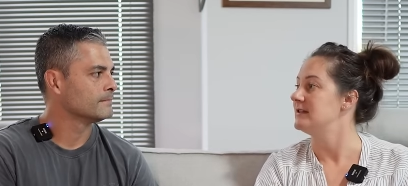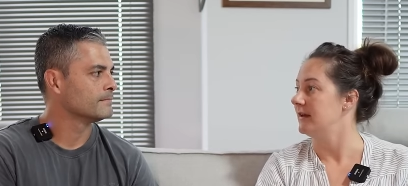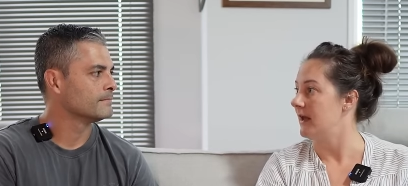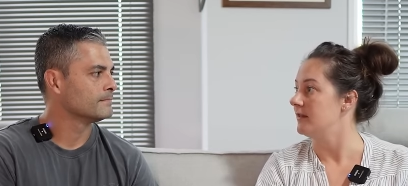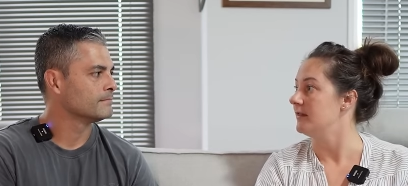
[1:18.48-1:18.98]
Speaker 1: to
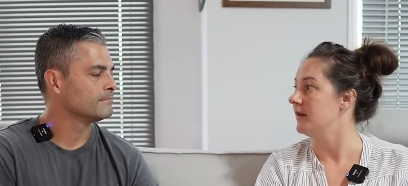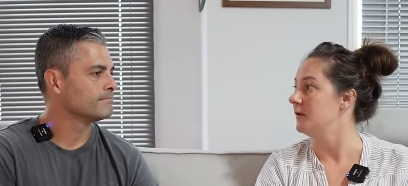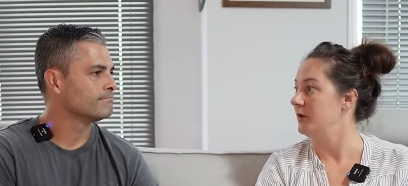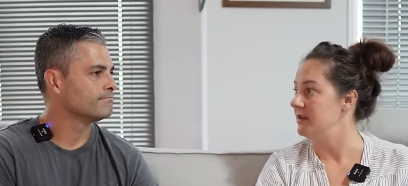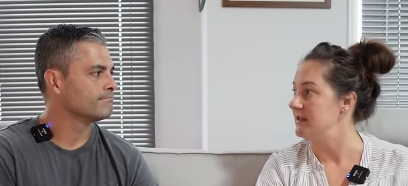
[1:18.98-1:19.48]
get there.
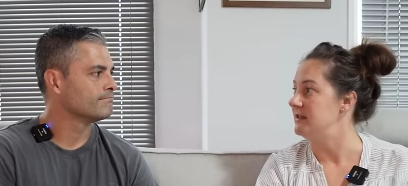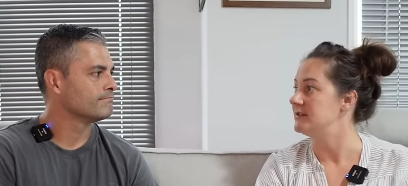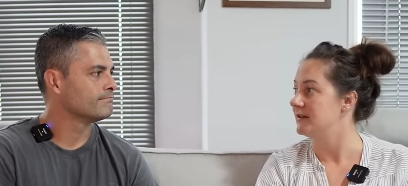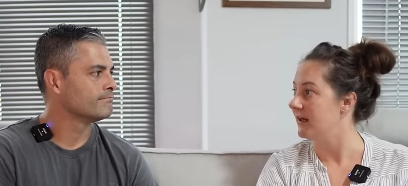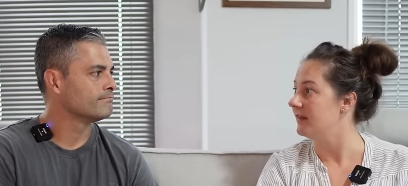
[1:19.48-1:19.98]
We need
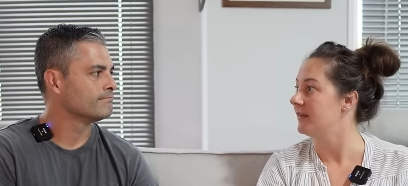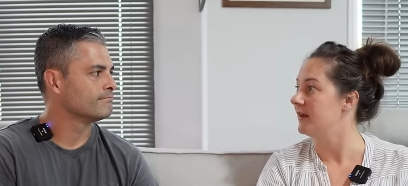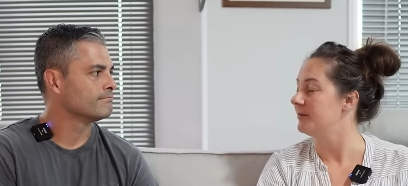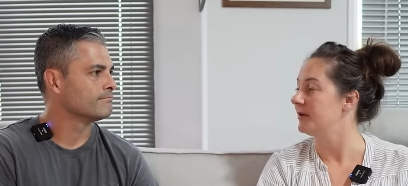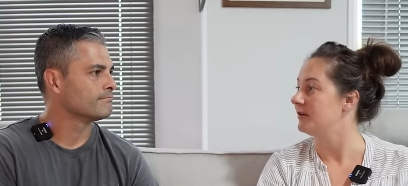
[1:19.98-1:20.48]
to get
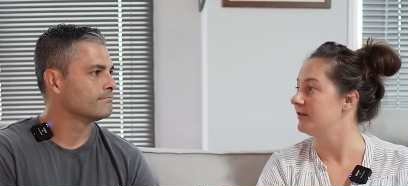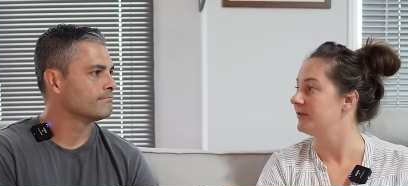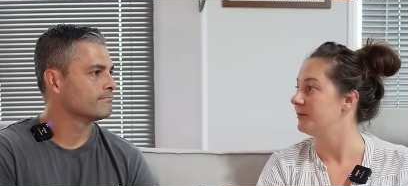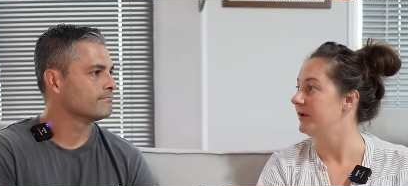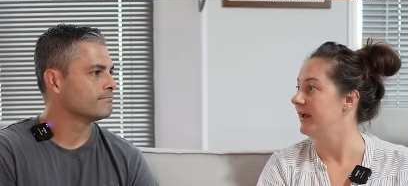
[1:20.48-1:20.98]
there
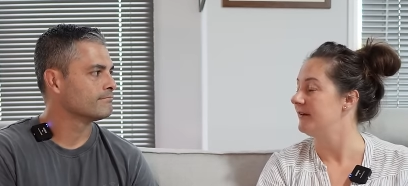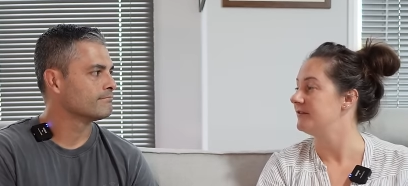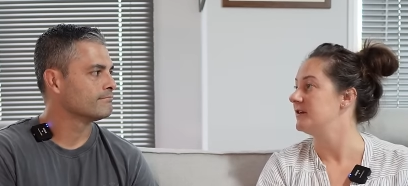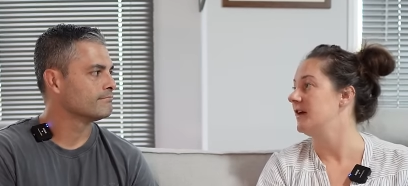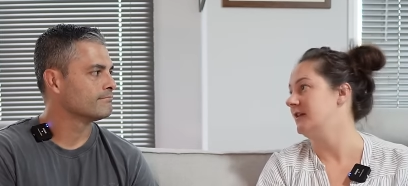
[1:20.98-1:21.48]
because we
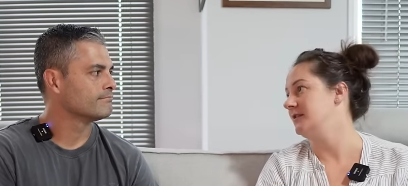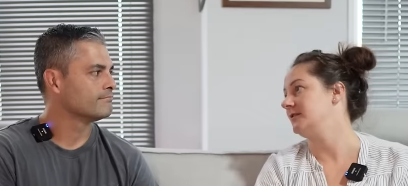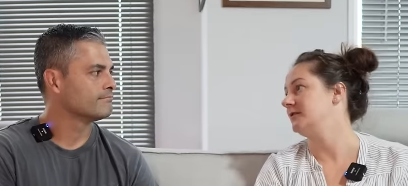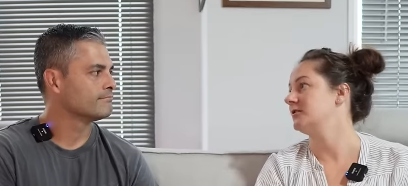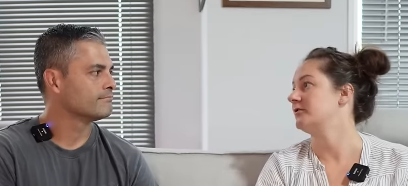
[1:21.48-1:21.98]
have to
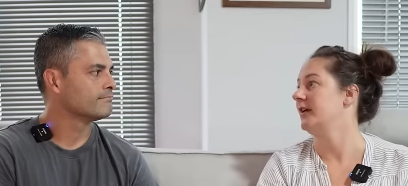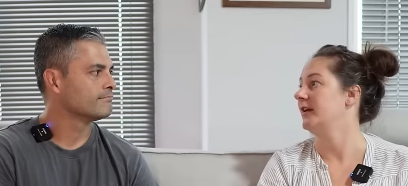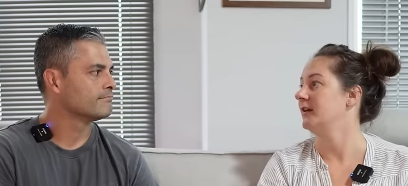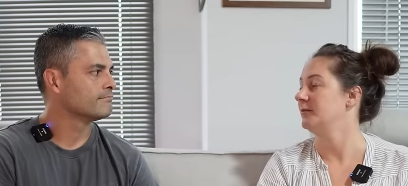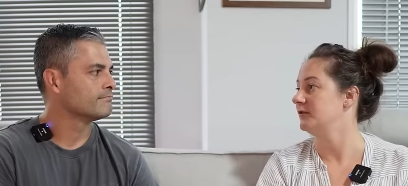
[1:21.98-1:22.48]
enter
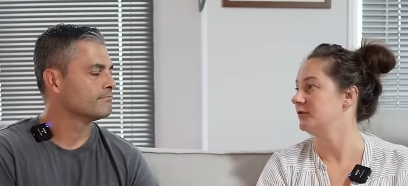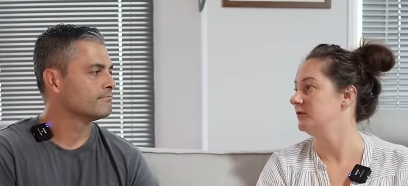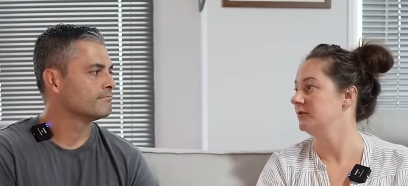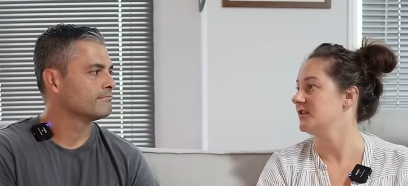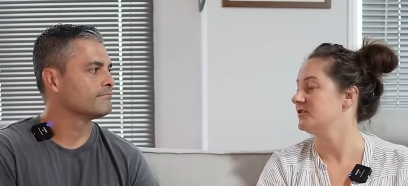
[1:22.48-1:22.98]
Australia
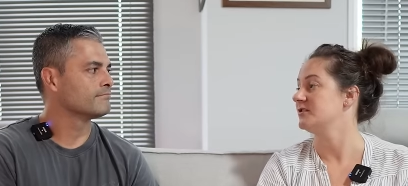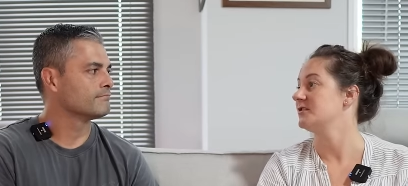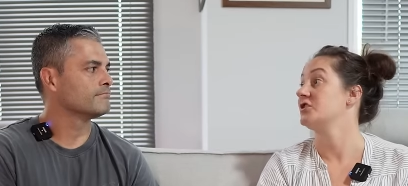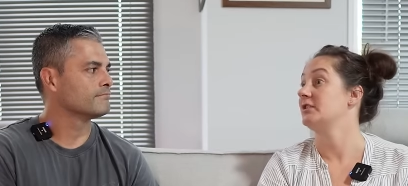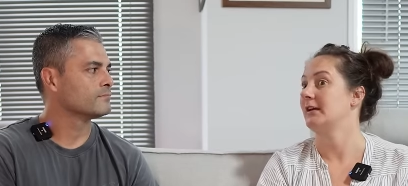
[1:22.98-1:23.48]
for such and
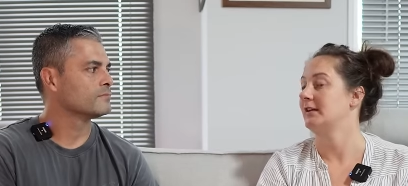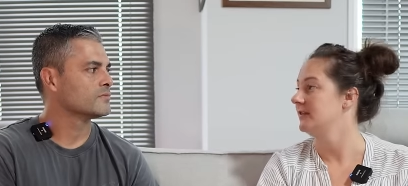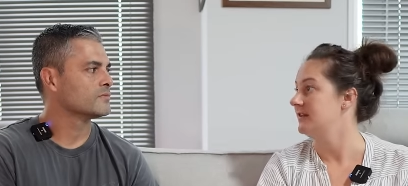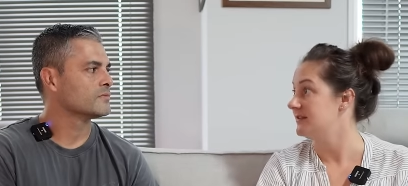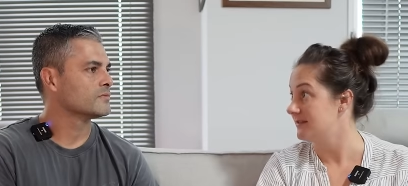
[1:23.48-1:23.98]
such date
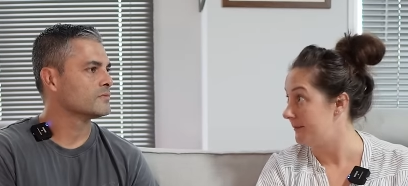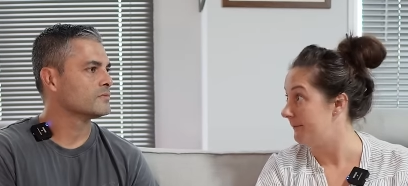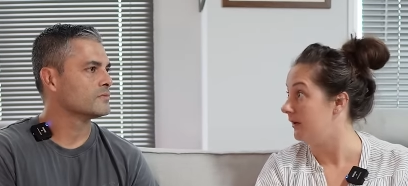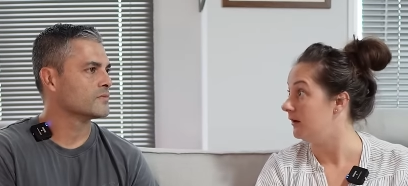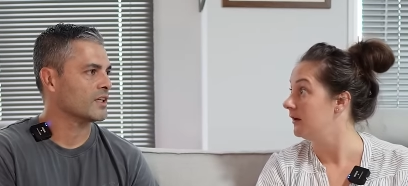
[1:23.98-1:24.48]
in
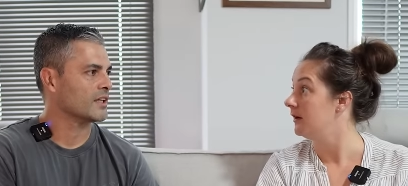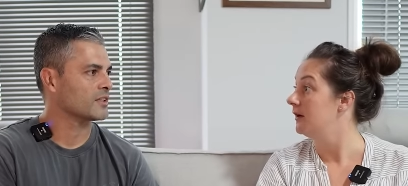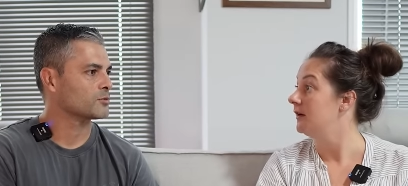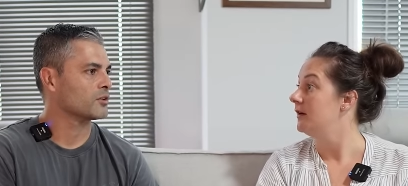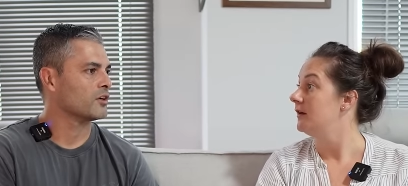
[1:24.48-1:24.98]
December.
Speaker 2: Yeah,
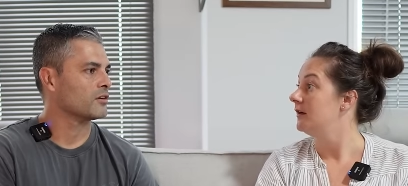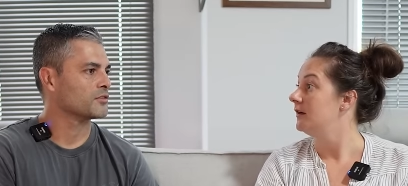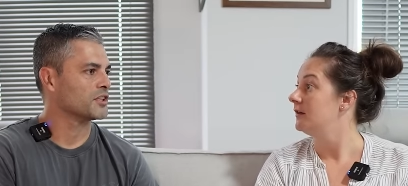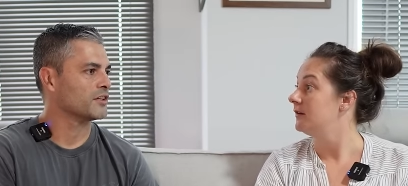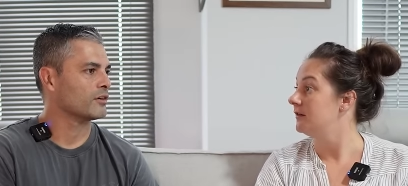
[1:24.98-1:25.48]
that's when our
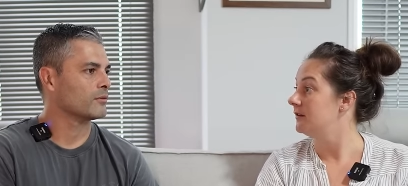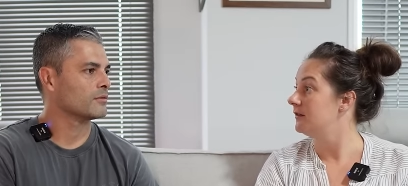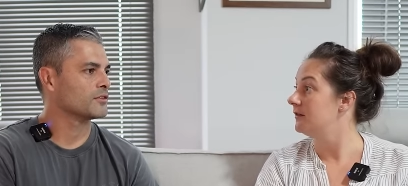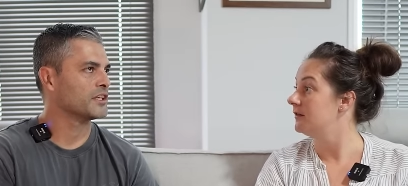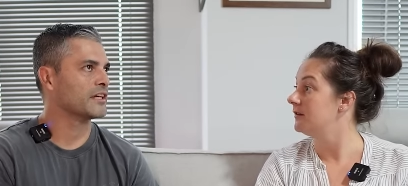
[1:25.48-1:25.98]
year of,
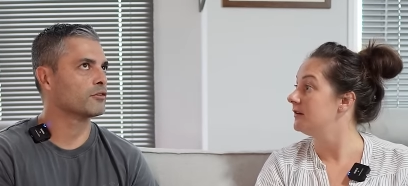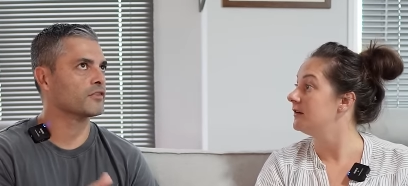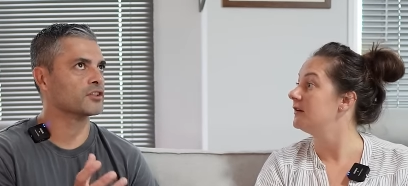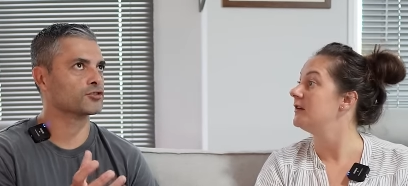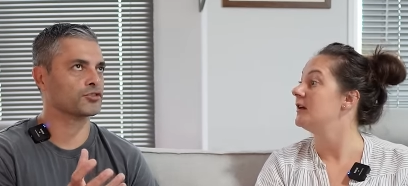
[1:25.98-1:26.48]
year of
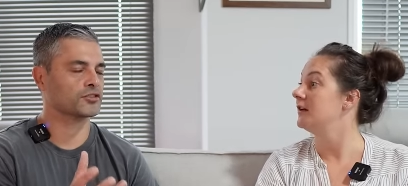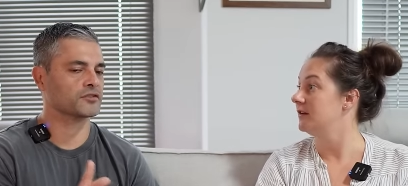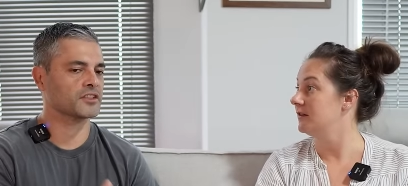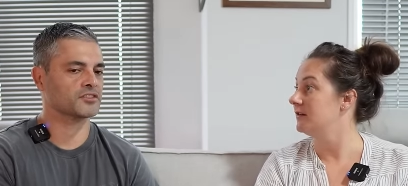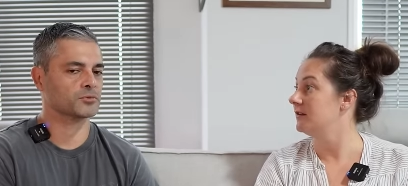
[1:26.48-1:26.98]
entry on the
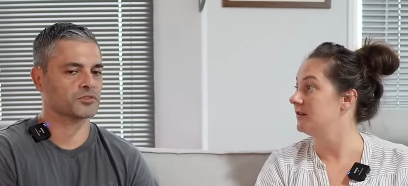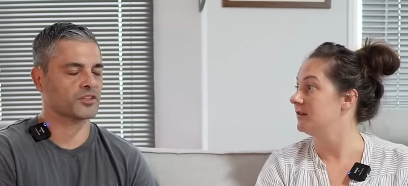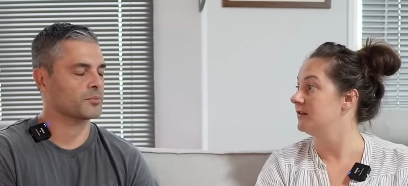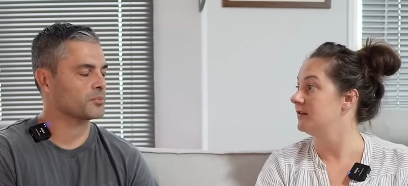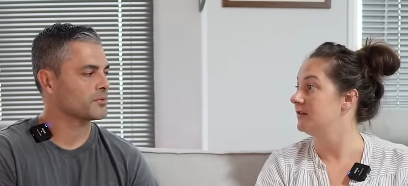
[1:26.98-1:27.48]
visa was
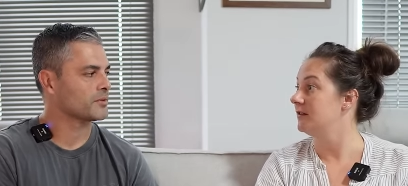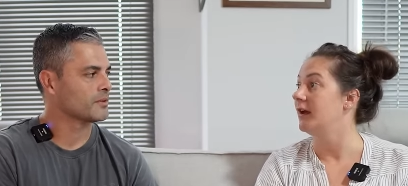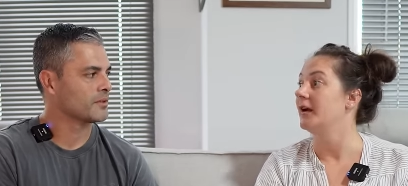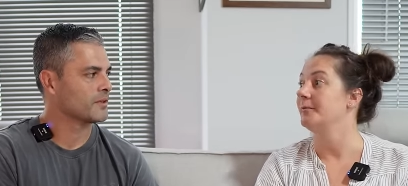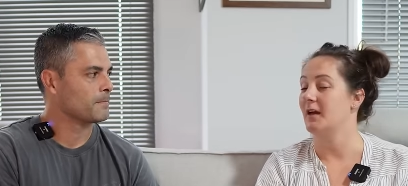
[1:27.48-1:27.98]
up.
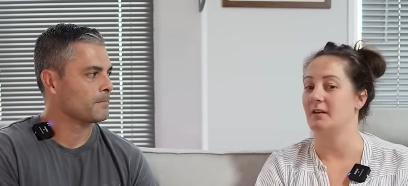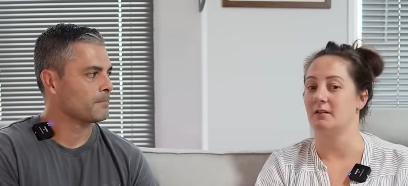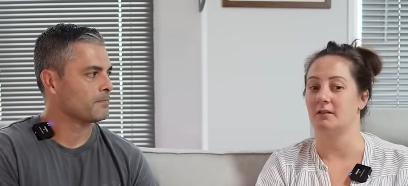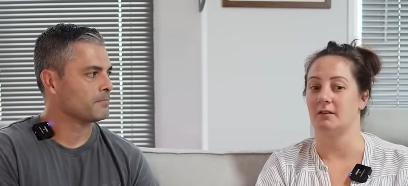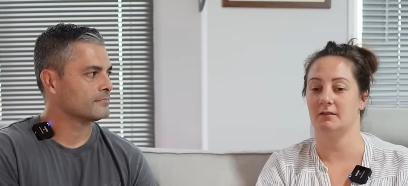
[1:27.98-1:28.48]
Speaker 1: Yeah,
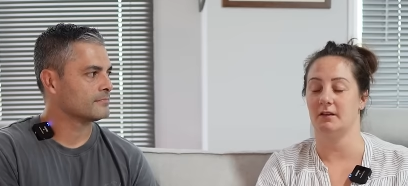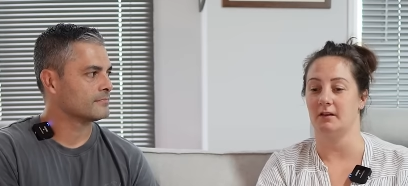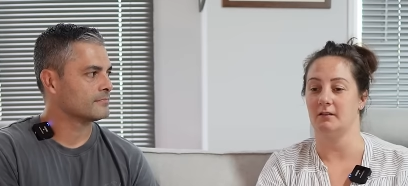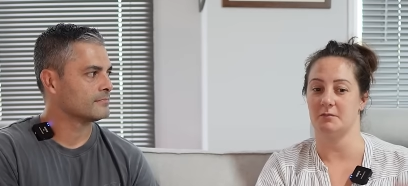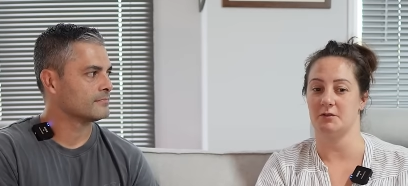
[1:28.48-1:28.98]
and
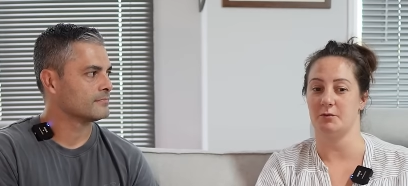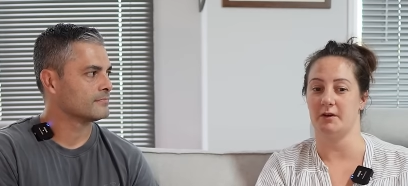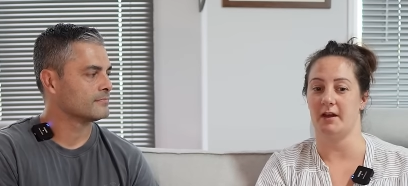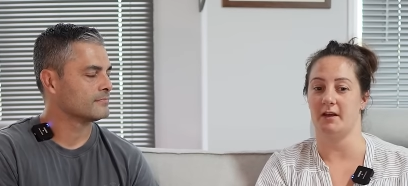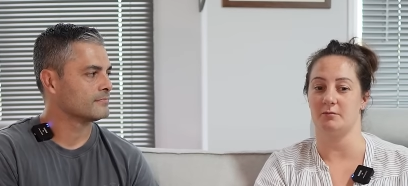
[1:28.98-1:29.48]
yeah,
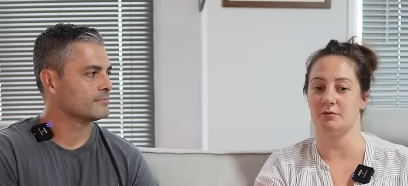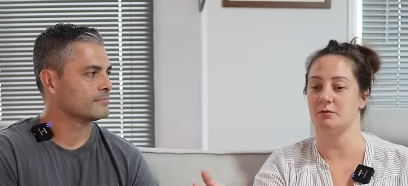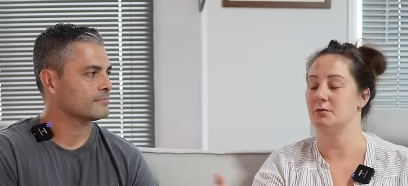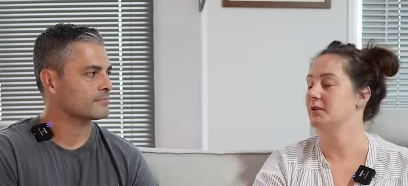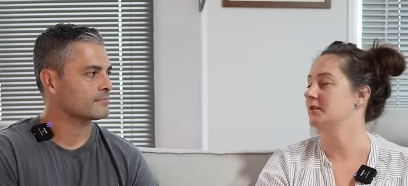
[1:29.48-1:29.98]
between
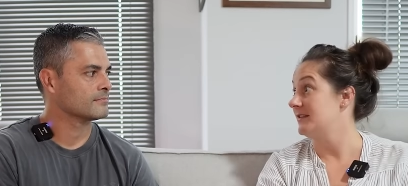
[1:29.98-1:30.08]
April and